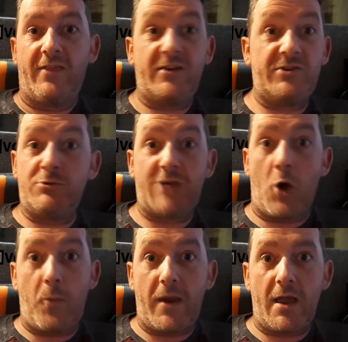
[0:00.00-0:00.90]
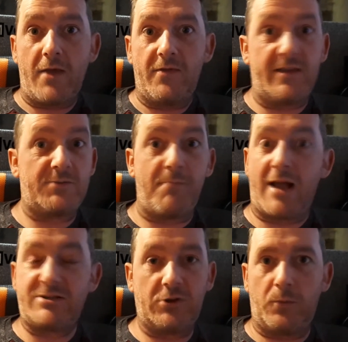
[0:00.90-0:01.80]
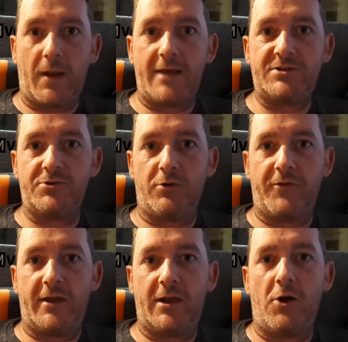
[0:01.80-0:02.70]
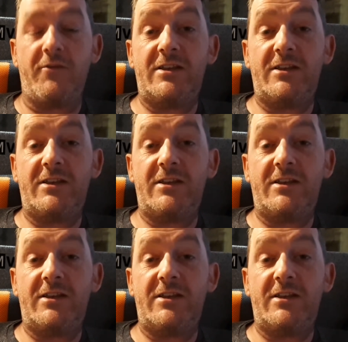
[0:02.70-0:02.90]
This utopia, this magical place you're all thinking of,